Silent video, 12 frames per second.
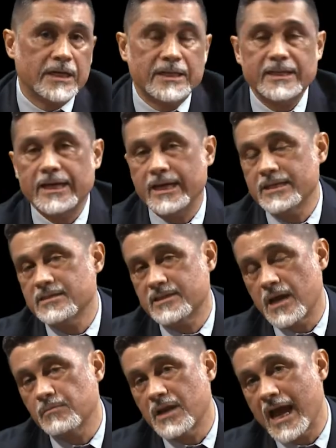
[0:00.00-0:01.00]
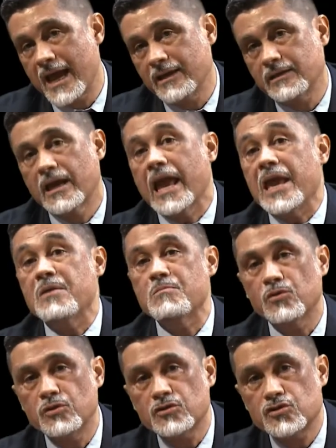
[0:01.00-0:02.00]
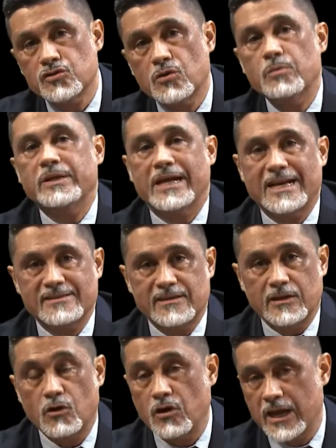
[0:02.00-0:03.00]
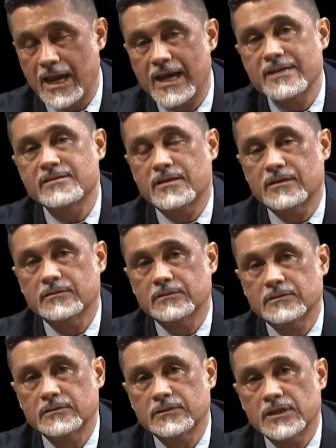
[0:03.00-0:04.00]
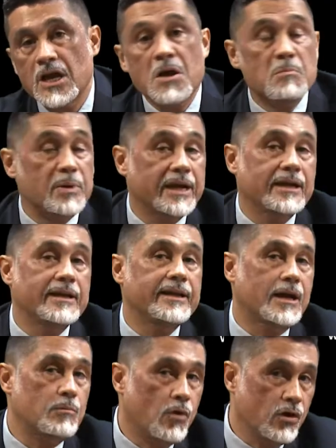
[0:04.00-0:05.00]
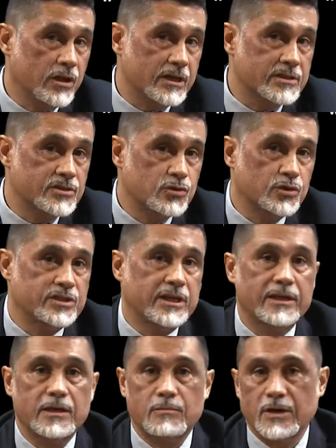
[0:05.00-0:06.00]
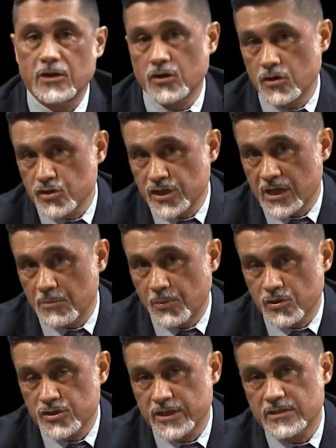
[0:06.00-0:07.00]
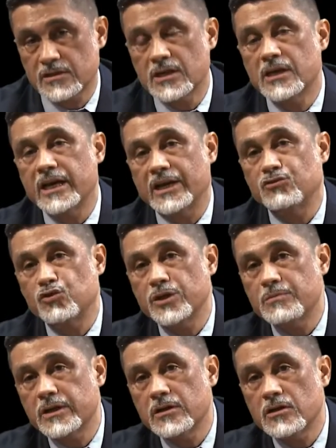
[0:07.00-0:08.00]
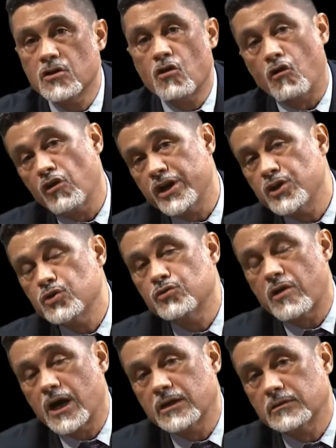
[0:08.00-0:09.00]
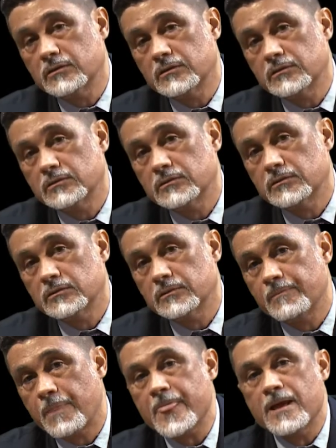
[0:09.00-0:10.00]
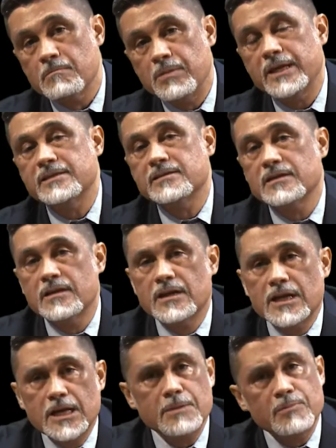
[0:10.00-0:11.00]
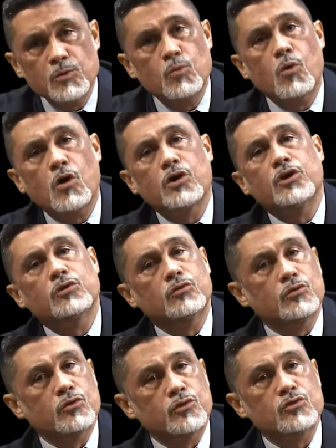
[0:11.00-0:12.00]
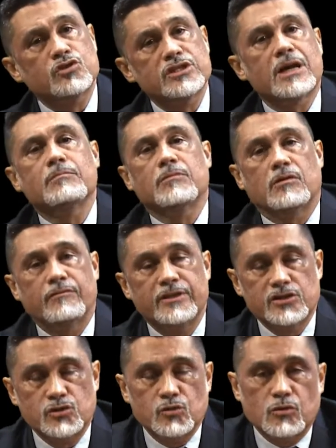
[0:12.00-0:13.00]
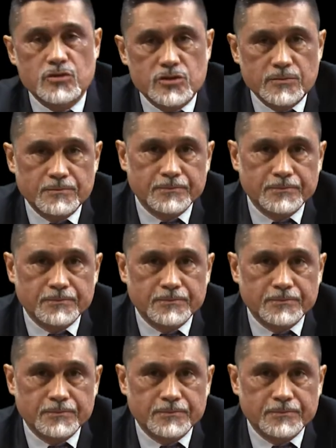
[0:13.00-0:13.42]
the enzyme-like immunosorbent assay or ELISA, preclinical models to study a biological process, a treatment, or a new drug. Please, let me walk you through some of these tools.